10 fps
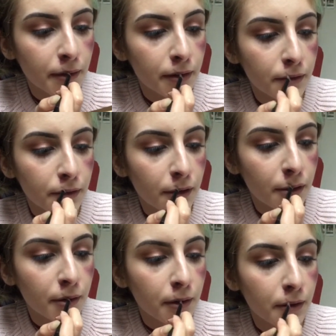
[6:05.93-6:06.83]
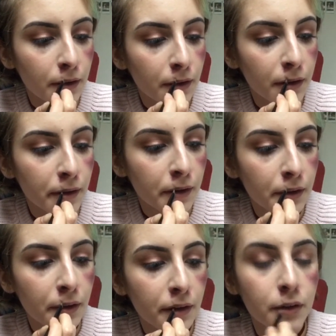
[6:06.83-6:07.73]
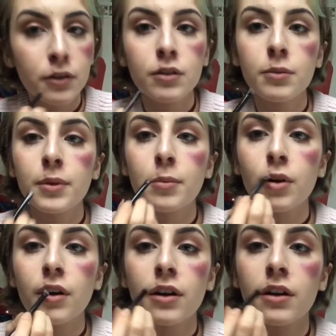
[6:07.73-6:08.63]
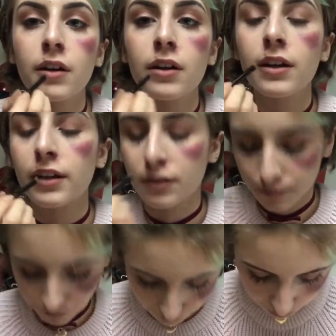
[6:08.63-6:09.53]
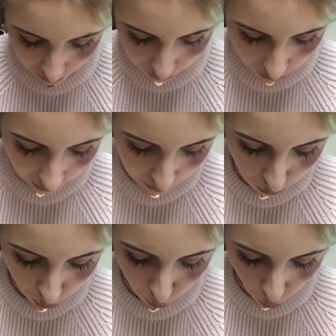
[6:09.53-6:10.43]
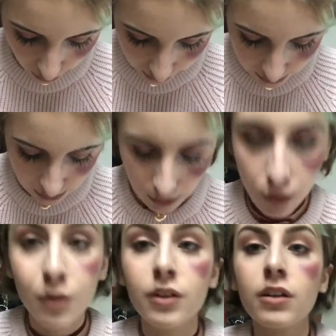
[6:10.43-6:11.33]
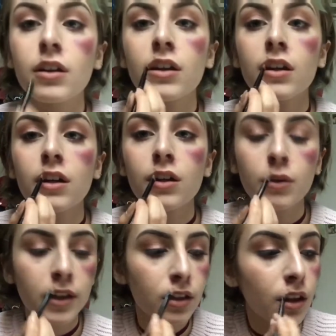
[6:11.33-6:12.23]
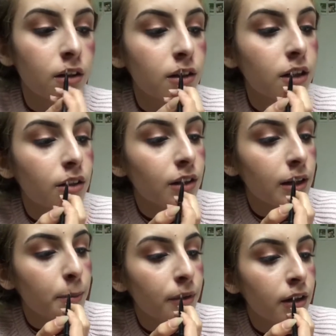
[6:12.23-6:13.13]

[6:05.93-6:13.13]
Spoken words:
There you go. You be more like, make the line more wide when you're going near your lip.